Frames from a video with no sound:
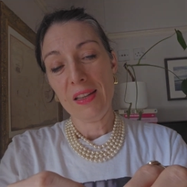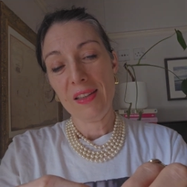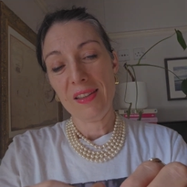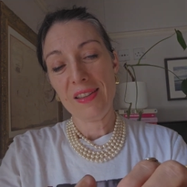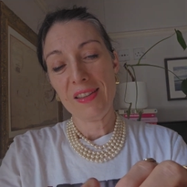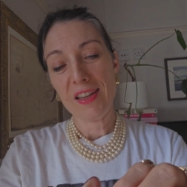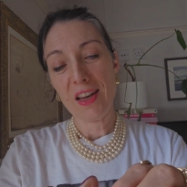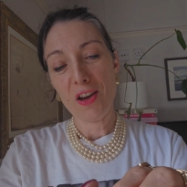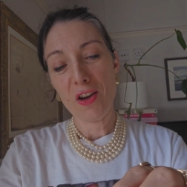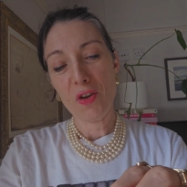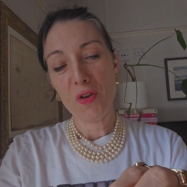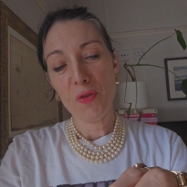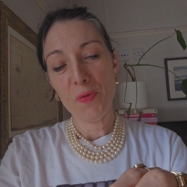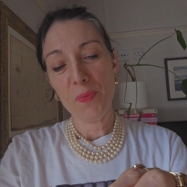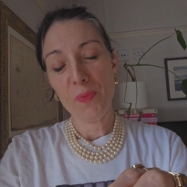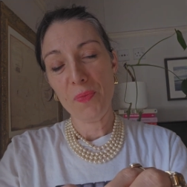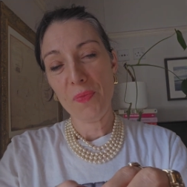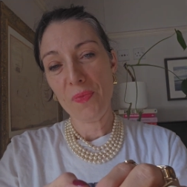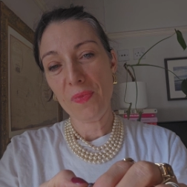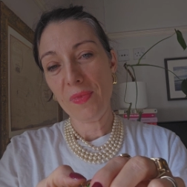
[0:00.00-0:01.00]

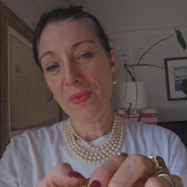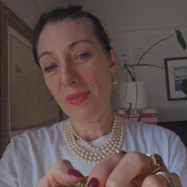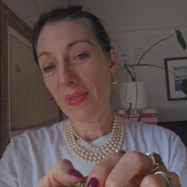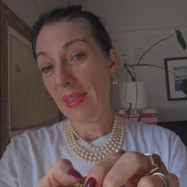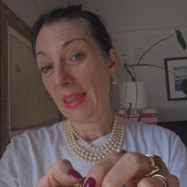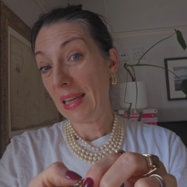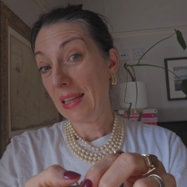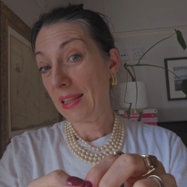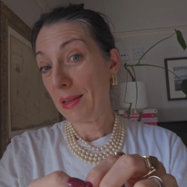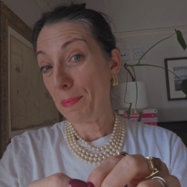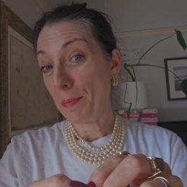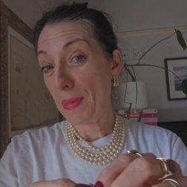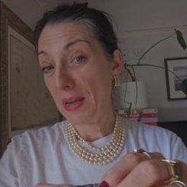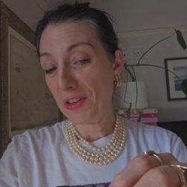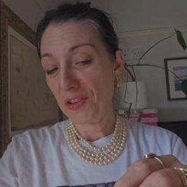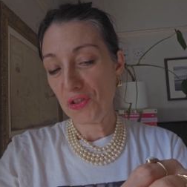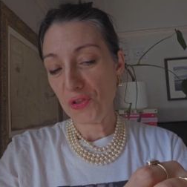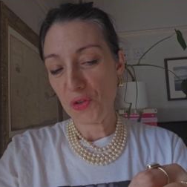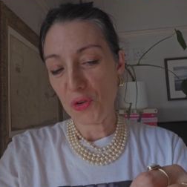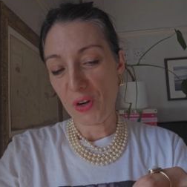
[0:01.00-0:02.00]
So there's a
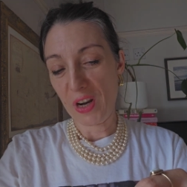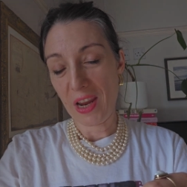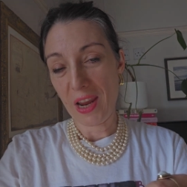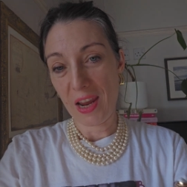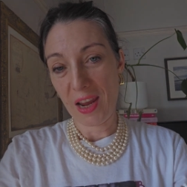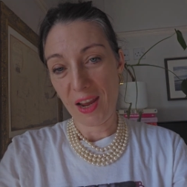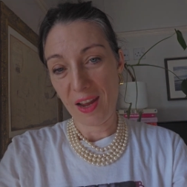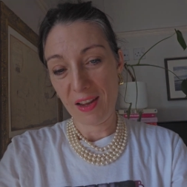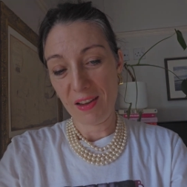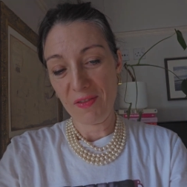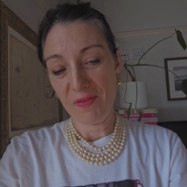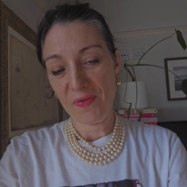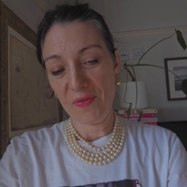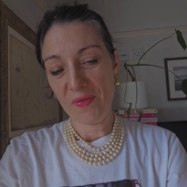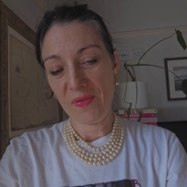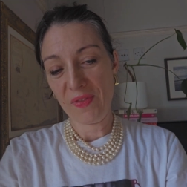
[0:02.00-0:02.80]
mystery here,